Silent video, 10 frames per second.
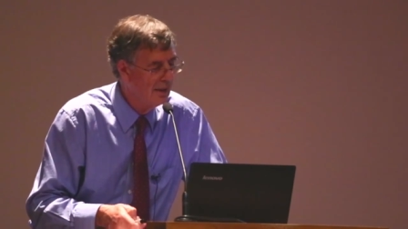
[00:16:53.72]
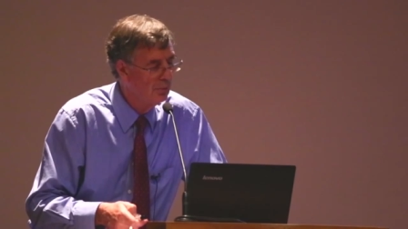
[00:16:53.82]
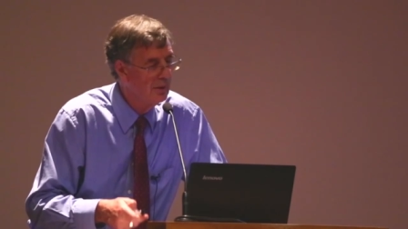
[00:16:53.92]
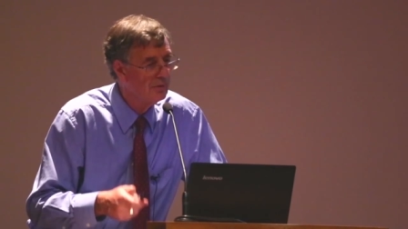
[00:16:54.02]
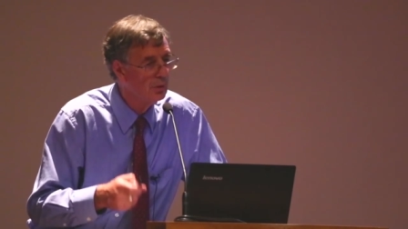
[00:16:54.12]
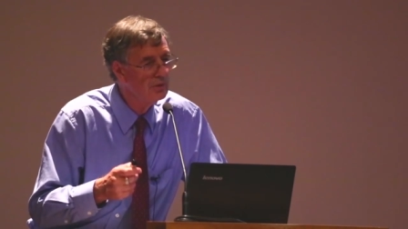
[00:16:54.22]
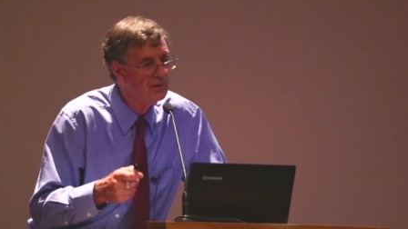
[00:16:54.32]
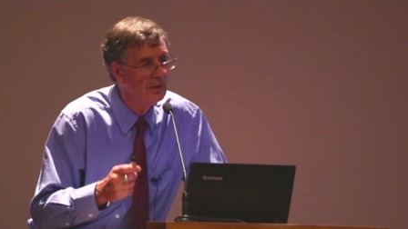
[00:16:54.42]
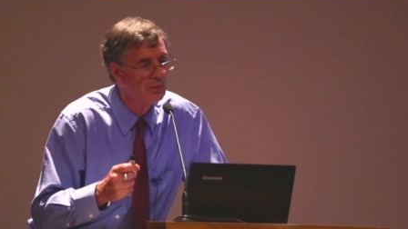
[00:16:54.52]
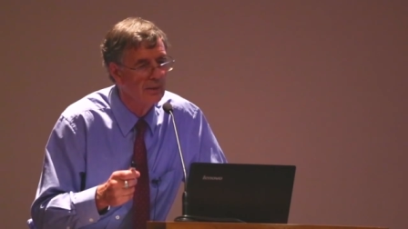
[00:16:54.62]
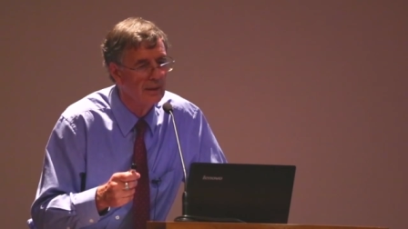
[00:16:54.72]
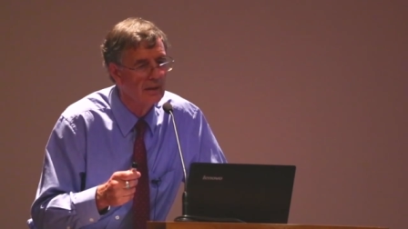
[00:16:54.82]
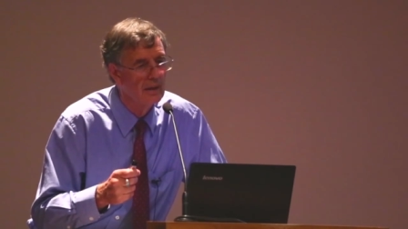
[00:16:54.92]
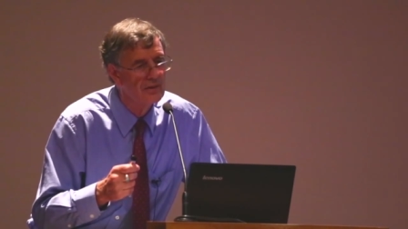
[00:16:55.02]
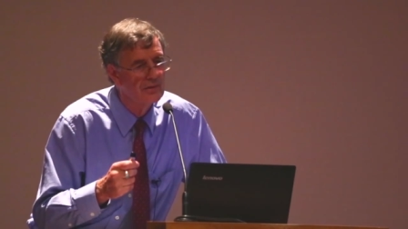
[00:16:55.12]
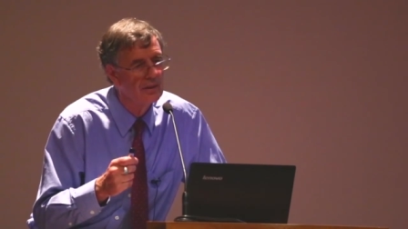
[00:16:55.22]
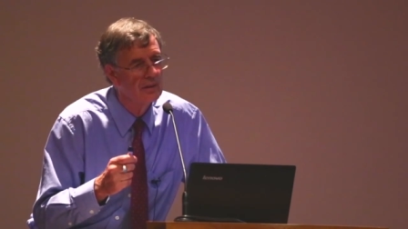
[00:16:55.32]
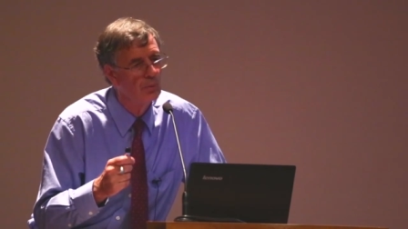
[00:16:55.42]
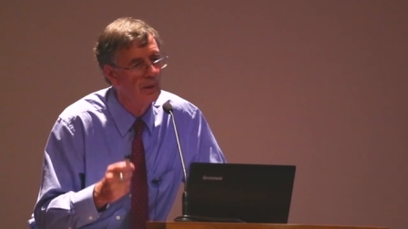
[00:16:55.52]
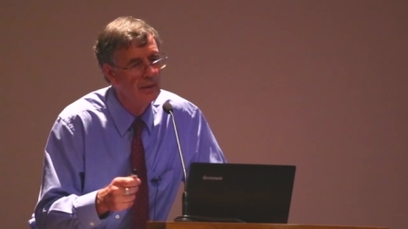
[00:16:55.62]
We've also realised that
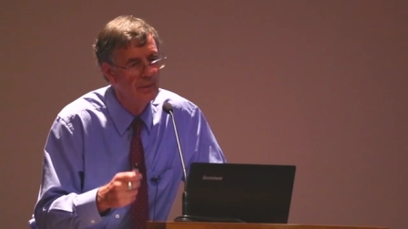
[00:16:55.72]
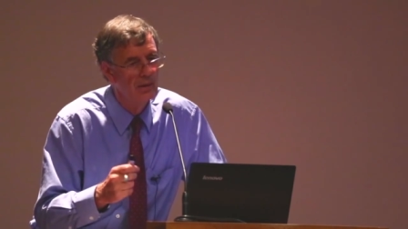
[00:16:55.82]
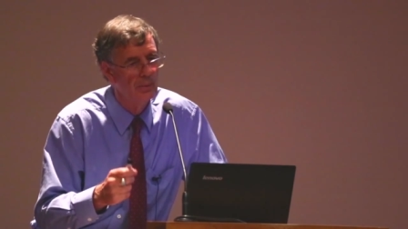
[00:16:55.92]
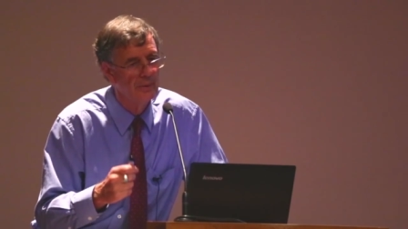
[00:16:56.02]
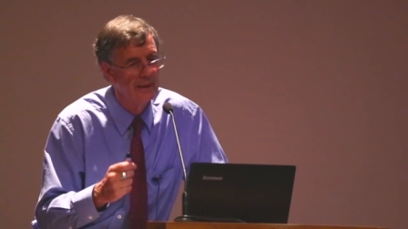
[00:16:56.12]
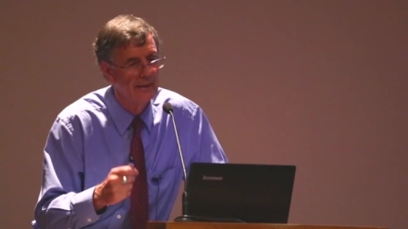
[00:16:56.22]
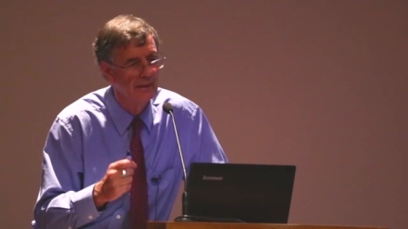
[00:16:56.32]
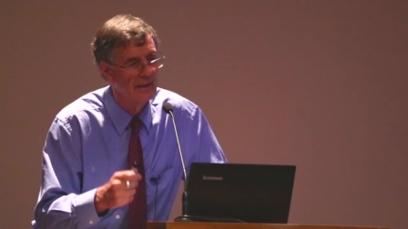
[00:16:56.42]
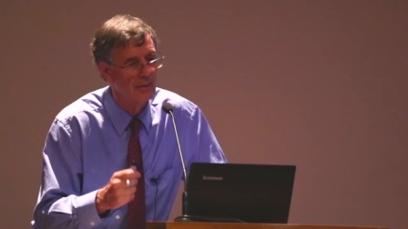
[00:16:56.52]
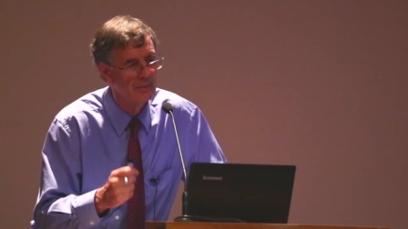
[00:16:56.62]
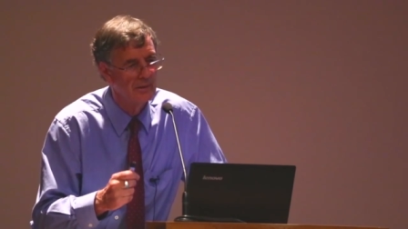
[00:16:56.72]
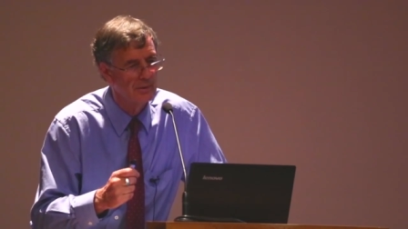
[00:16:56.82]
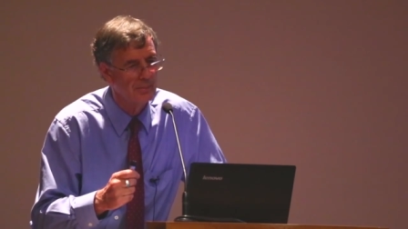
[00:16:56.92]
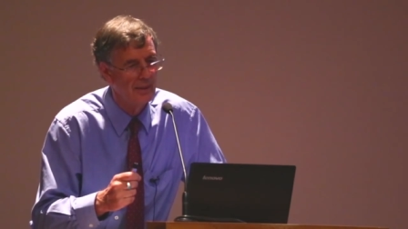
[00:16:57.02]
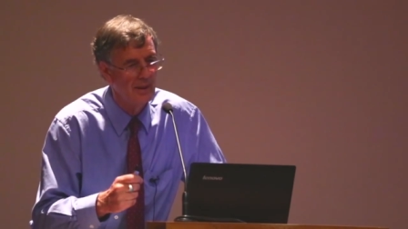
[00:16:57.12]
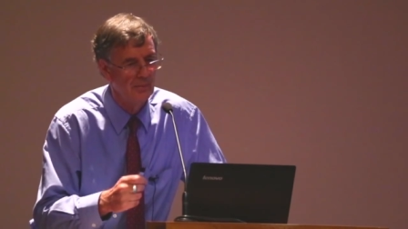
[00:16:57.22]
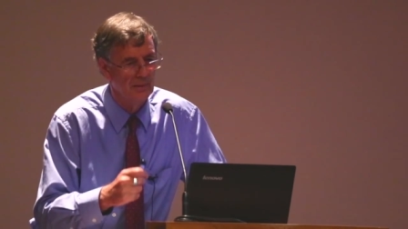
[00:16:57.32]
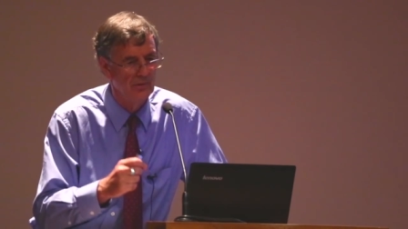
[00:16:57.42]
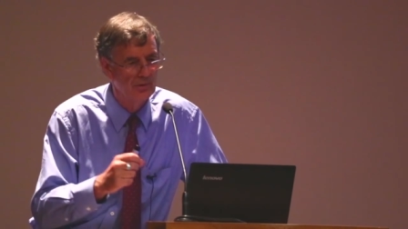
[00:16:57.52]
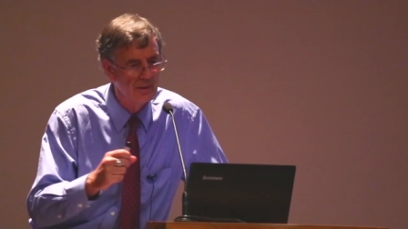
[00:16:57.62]
the way we operate our government
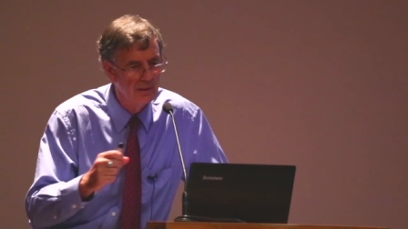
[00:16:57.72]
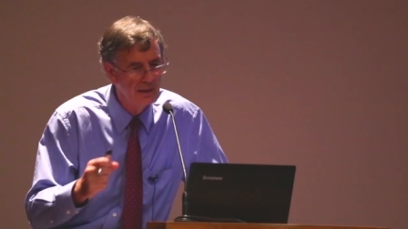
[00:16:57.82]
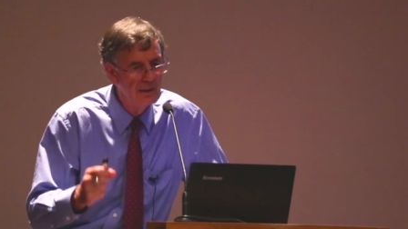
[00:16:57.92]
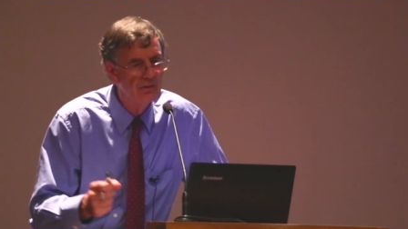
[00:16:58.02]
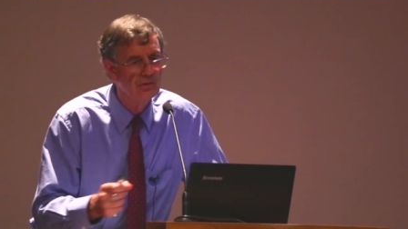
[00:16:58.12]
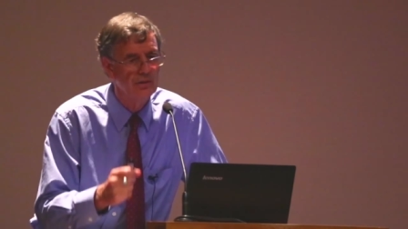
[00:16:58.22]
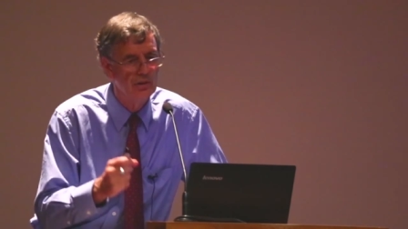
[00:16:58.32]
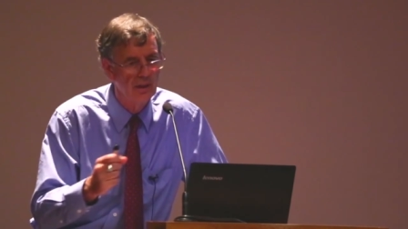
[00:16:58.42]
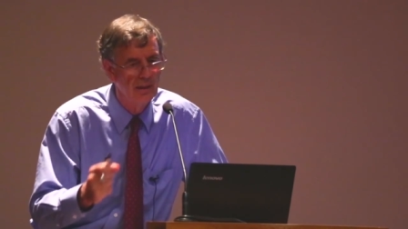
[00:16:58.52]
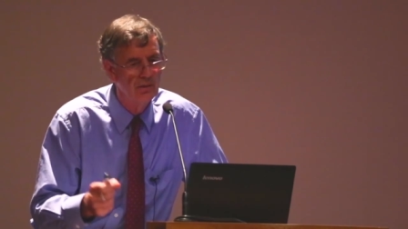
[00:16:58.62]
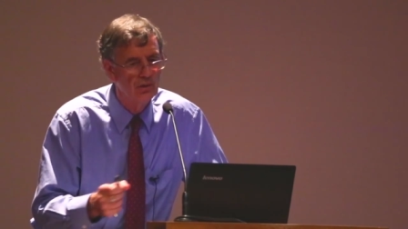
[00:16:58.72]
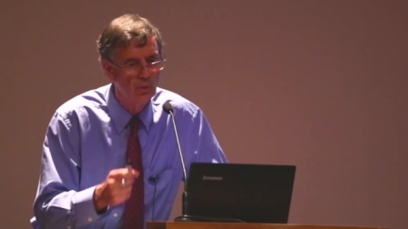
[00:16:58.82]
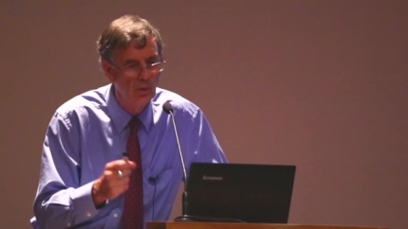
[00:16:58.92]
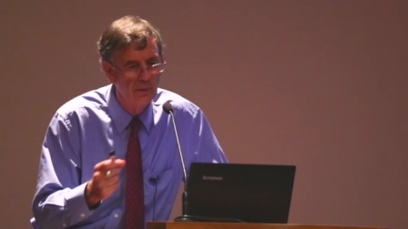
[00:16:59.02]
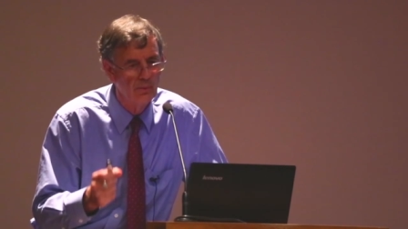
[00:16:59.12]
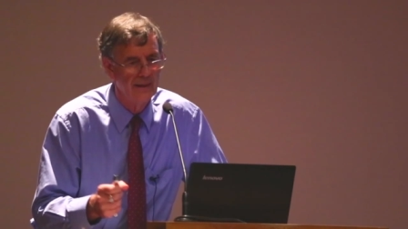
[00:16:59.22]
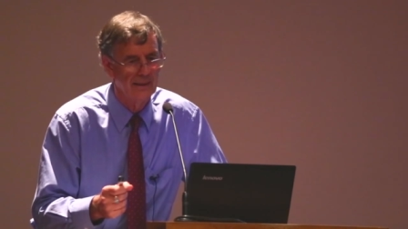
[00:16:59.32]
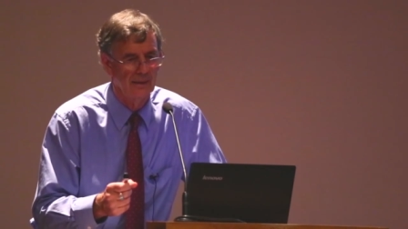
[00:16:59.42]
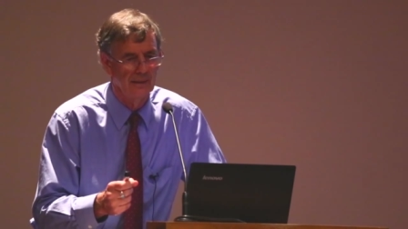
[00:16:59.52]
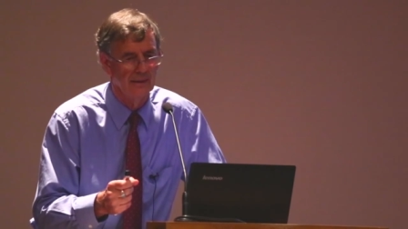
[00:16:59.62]
departments needs to change quite
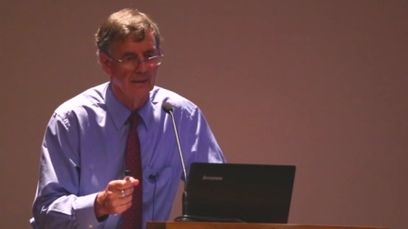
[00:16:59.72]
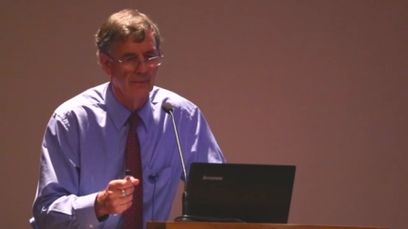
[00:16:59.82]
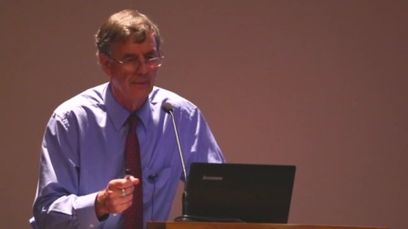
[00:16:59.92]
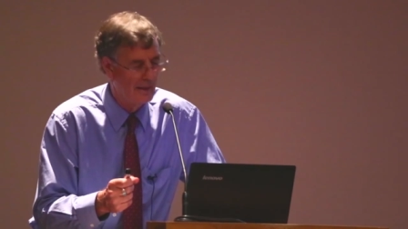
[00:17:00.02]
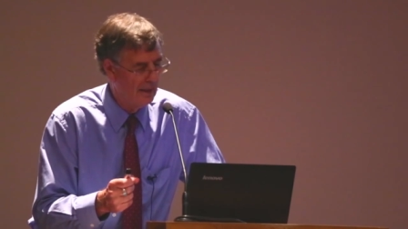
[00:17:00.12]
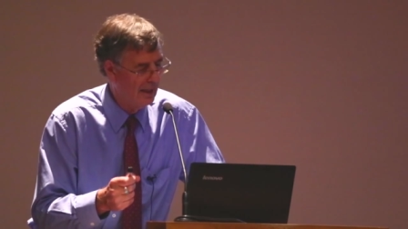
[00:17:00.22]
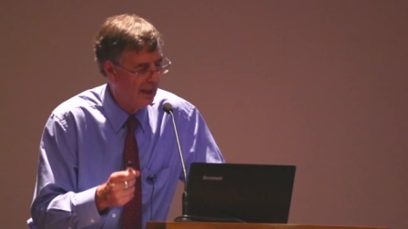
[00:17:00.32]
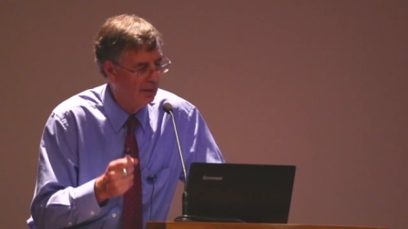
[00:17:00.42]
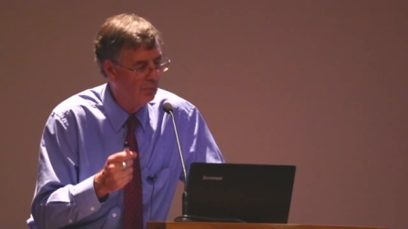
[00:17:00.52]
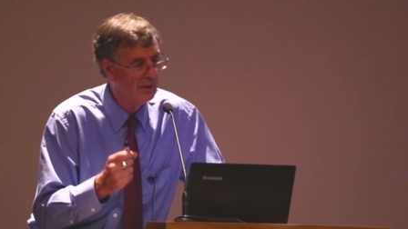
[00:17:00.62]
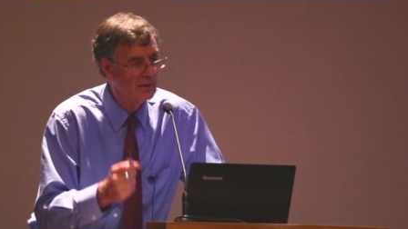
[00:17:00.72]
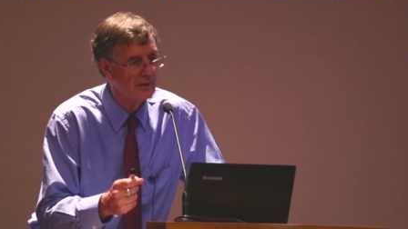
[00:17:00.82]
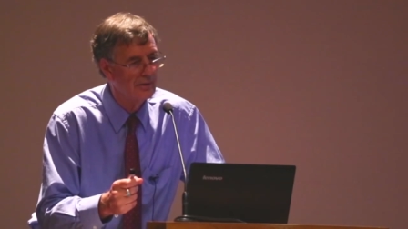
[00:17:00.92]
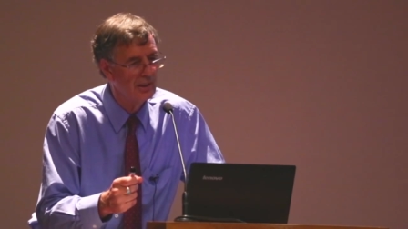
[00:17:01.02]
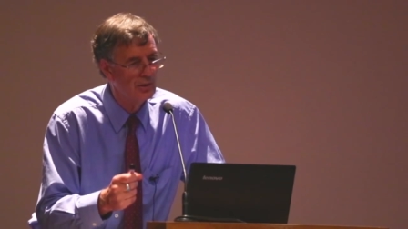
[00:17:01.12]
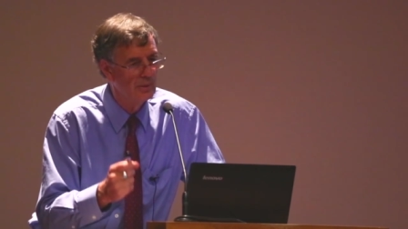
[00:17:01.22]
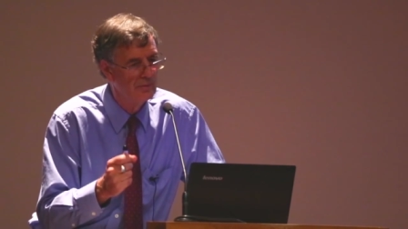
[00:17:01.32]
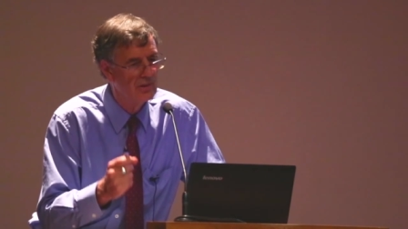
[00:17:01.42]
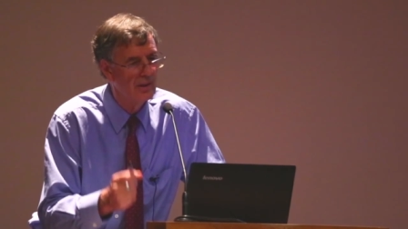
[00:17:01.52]
radically. And one of the things we've